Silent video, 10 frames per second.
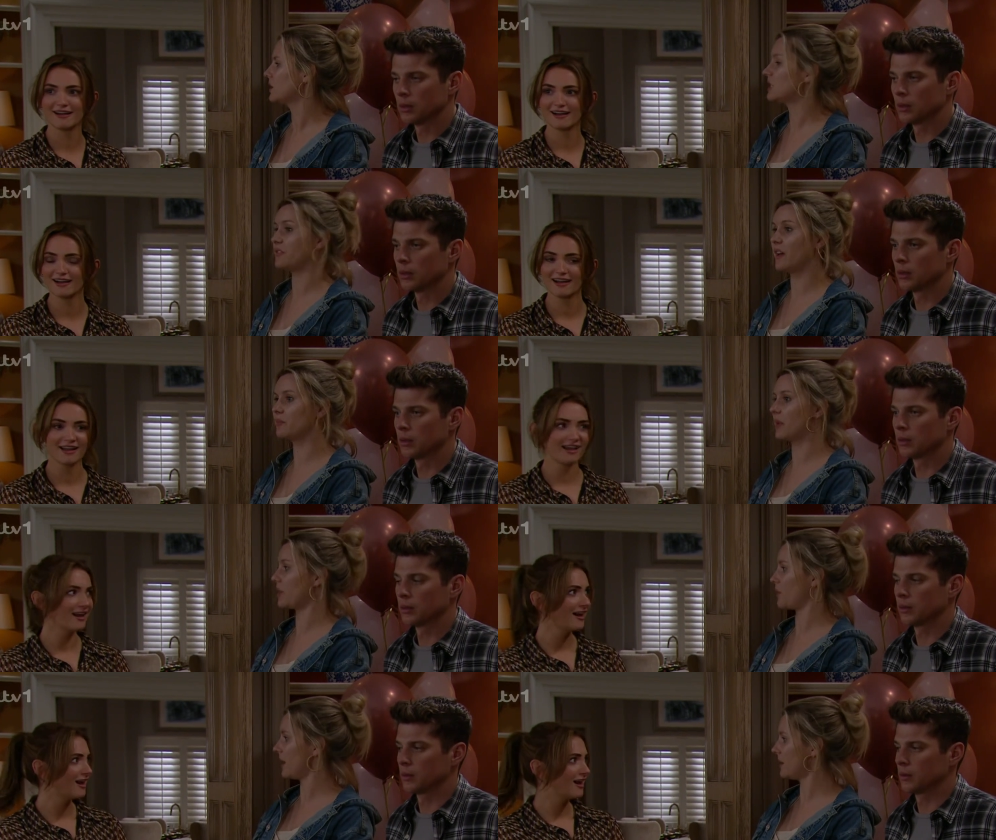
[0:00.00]
Speaker 1: She's fine,
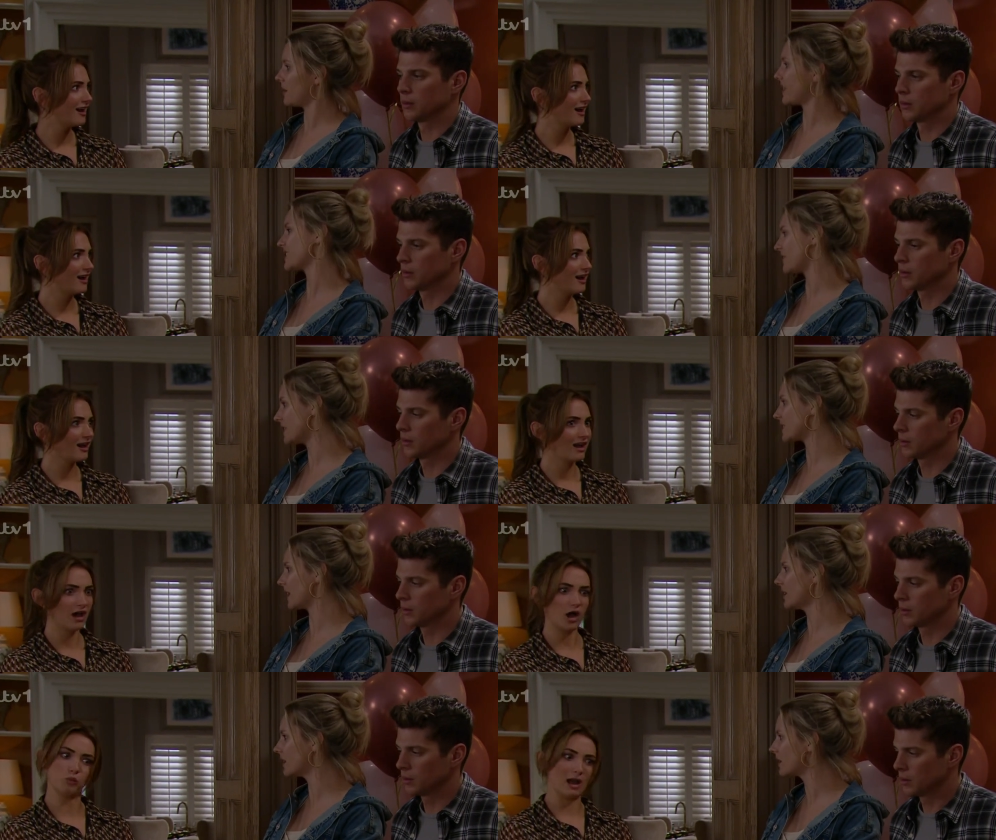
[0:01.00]
by the way. Thanks for
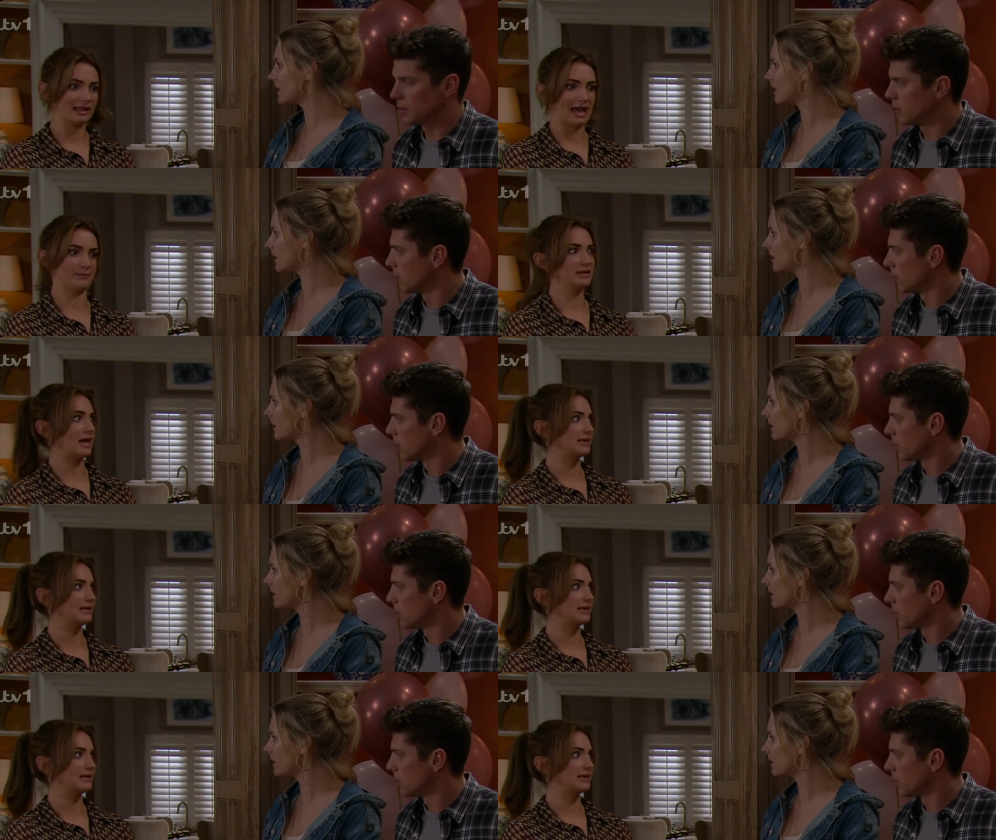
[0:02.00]
asking. Oh, well, happy